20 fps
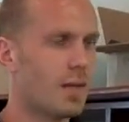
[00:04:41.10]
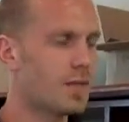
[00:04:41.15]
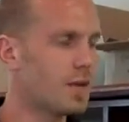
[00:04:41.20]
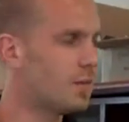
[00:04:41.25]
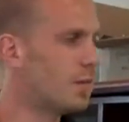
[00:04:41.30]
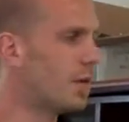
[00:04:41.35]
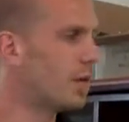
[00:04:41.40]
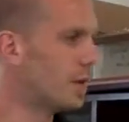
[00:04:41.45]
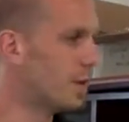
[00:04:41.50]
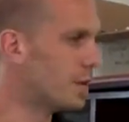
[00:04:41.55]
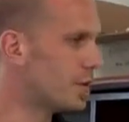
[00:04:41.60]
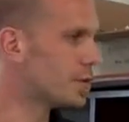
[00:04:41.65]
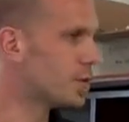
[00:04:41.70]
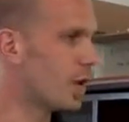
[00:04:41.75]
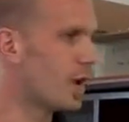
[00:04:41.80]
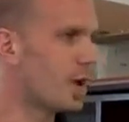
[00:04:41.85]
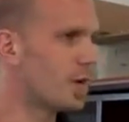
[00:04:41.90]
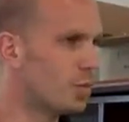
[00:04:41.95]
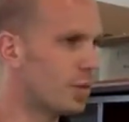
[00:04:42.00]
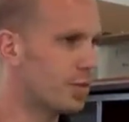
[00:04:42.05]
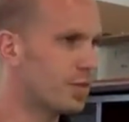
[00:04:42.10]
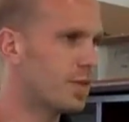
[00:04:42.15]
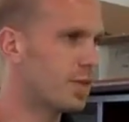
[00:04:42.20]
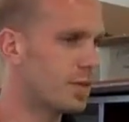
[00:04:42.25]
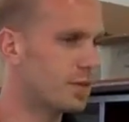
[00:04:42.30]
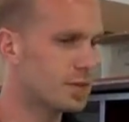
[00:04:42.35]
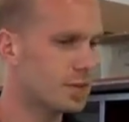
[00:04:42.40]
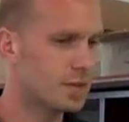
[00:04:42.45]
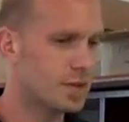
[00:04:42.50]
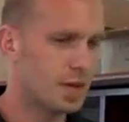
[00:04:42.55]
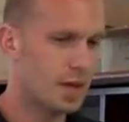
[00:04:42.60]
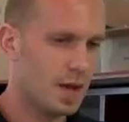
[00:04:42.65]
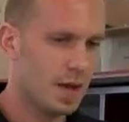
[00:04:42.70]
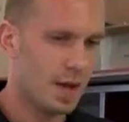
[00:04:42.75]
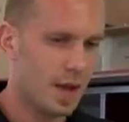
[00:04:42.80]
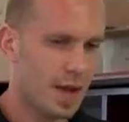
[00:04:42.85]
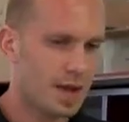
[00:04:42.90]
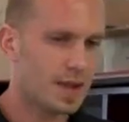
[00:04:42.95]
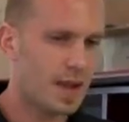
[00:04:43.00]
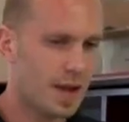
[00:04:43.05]
the ability to train with those
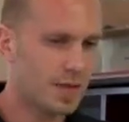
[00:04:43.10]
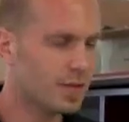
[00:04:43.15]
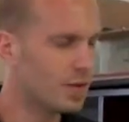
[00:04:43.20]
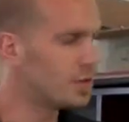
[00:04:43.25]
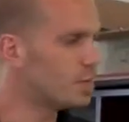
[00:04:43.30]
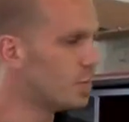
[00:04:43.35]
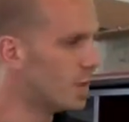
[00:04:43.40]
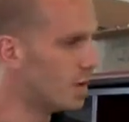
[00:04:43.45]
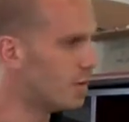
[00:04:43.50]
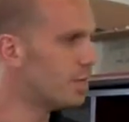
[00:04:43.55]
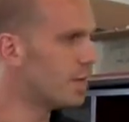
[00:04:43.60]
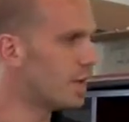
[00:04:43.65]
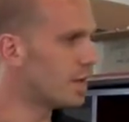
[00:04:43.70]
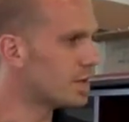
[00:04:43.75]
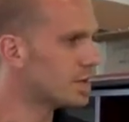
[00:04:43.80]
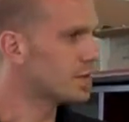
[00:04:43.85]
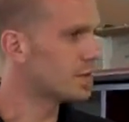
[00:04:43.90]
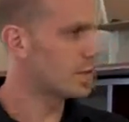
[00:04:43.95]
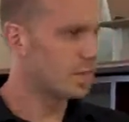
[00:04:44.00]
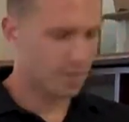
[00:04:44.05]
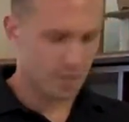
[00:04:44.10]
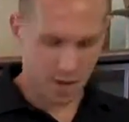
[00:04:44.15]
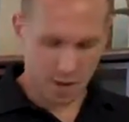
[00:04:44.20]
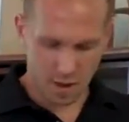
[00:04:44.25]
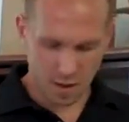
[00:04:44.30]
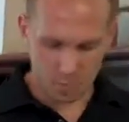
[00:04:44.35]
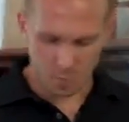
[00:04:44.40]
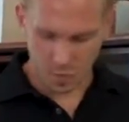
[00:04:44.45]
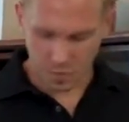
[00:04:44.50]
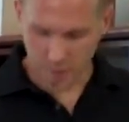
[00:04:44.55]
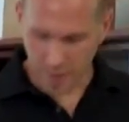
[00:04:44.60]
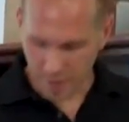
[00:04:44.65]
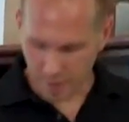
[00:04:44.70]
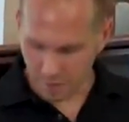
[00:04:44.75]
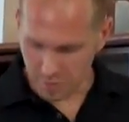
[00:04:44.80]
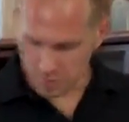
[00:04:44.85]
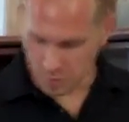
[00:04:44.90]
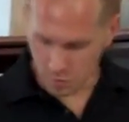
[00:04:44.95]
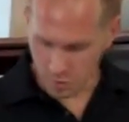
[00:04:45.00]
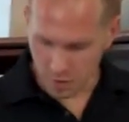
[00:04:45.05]
and gain those benefits without
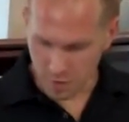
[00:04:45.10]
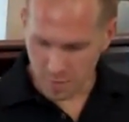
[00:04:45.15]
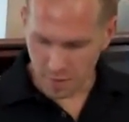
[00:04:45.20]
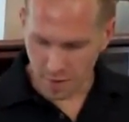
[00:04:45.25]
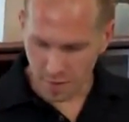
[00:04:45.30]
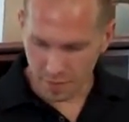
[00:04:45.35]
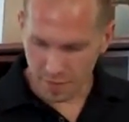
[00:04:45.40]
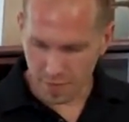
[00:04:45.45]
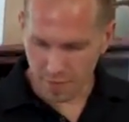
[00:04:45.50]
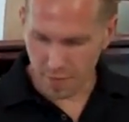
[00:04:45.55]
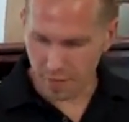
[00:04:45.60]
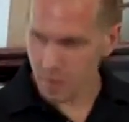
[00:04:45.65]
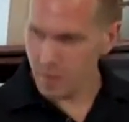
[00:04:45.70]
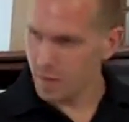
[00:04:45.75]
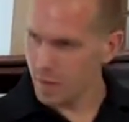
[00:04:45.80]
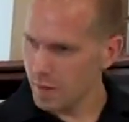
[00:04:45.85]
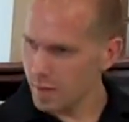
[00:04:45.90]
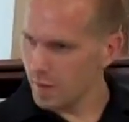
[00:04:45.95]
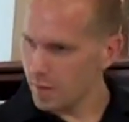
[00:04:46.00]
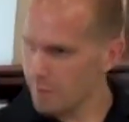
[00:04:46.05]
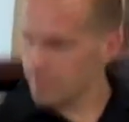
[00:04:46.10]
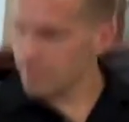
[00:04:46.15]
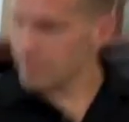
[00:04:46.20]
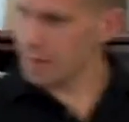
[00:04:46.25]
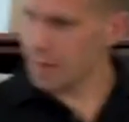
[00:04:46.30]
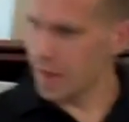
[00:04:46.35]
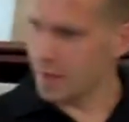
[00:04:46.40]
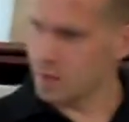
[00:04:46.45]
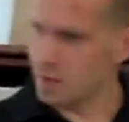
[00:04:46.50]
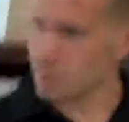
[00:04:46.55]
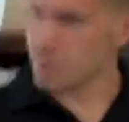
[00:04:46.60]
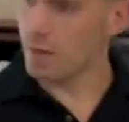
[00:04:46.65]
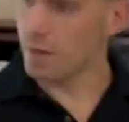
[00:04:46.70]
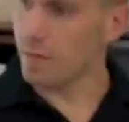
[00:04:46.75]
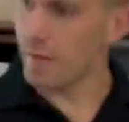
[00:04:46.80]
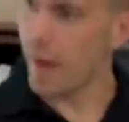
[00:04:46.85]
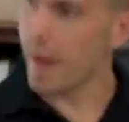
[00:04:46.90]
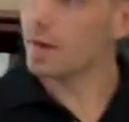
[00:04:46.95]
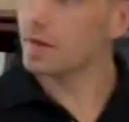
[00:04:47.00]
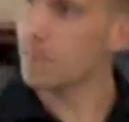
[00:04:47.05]
having to worry about the dangers
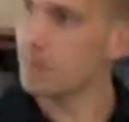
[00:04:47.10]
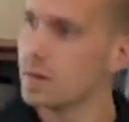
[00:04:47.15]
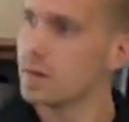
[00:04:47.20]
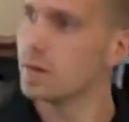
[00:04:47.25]
of that.